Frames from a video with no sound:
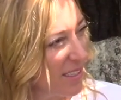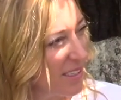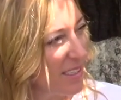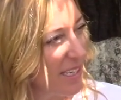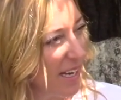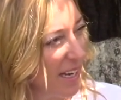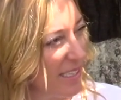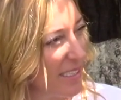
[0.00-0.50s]

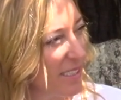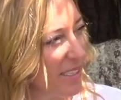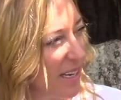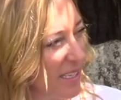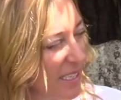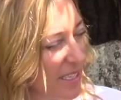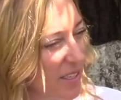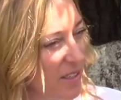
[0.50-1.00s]
Yeah, I need
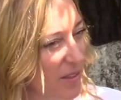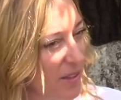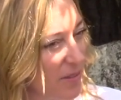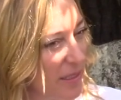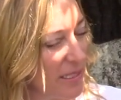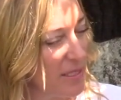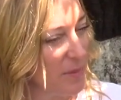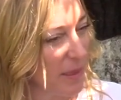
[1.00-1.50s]
a new
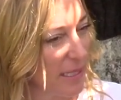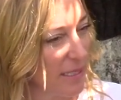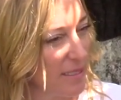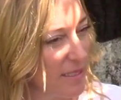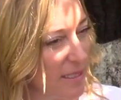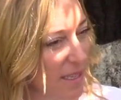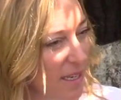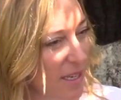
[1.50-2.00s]
living
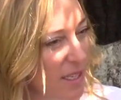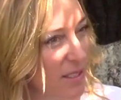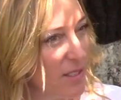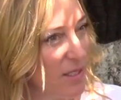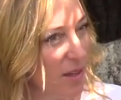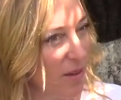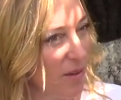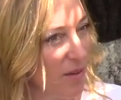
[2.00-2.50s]
space.
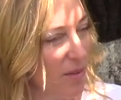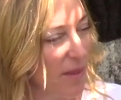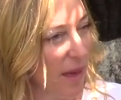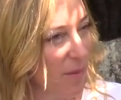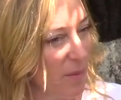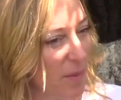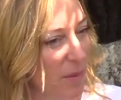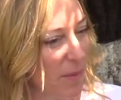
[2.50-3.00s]
So that
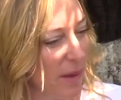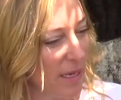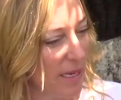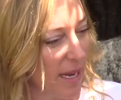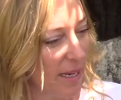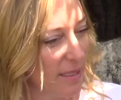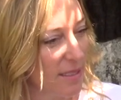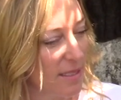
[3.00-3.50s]
would be my
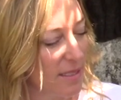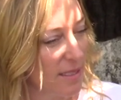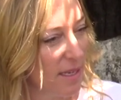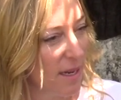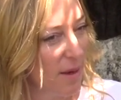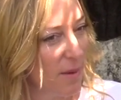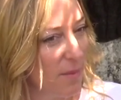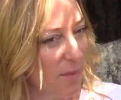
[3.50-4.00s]
next
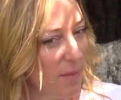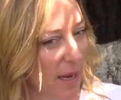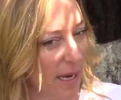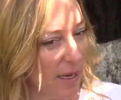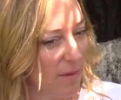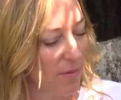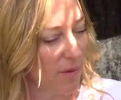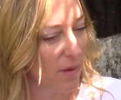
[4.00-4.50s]

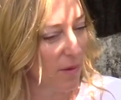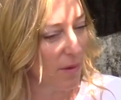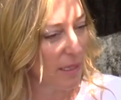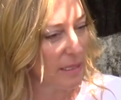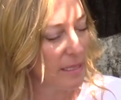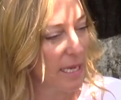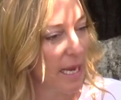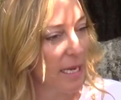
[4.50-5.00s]
main
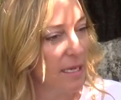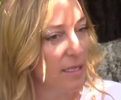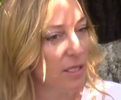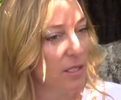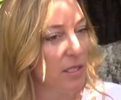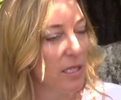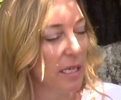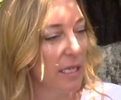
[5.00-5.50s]
focus, and
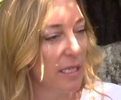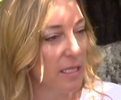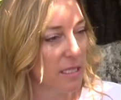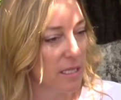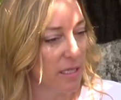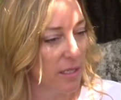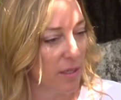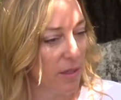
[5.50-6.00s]
just to
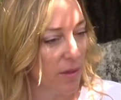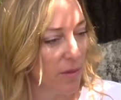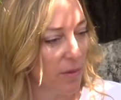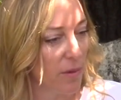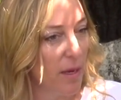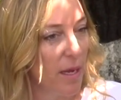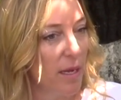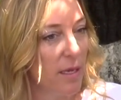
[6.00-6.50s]
continue
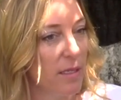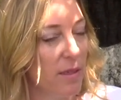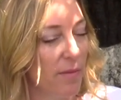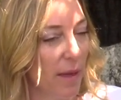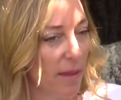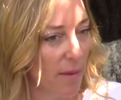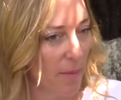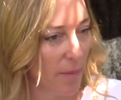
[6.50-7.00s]

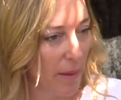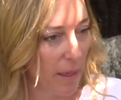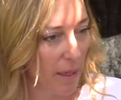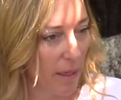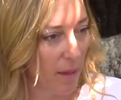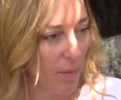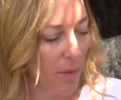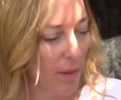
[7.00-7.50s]

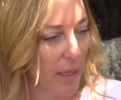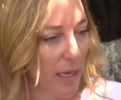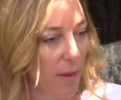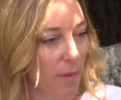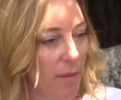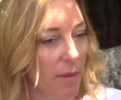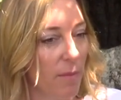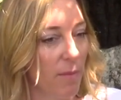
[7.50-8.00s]
developing, working
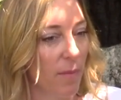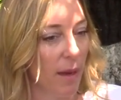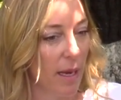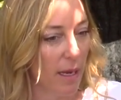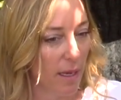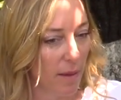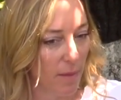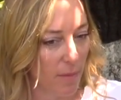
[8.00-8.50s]
with
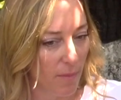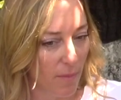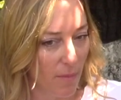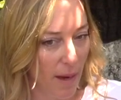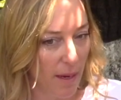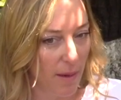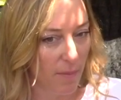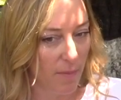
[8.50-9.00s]
my
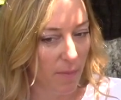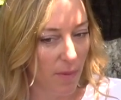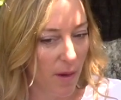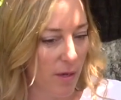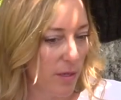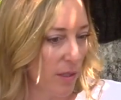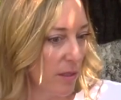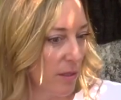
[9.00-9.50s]

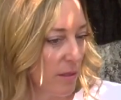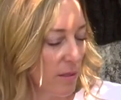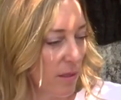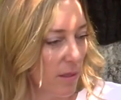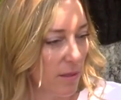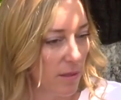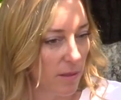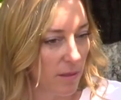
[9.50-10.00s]
partners
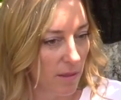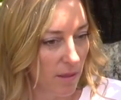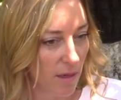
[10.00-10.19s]
on